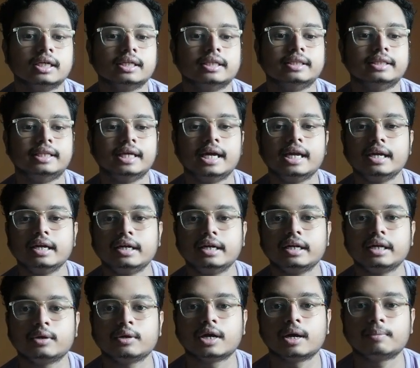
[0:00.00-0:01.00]
then
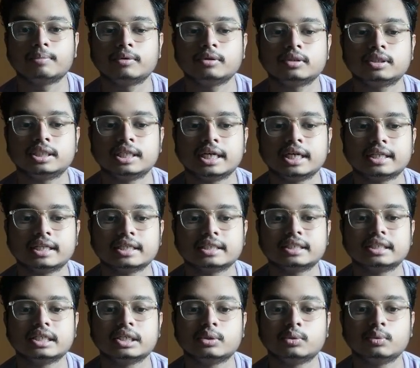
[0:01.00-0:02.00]
you have to check the
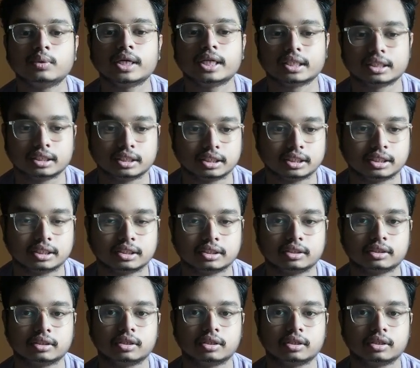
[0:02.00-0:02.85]
sequence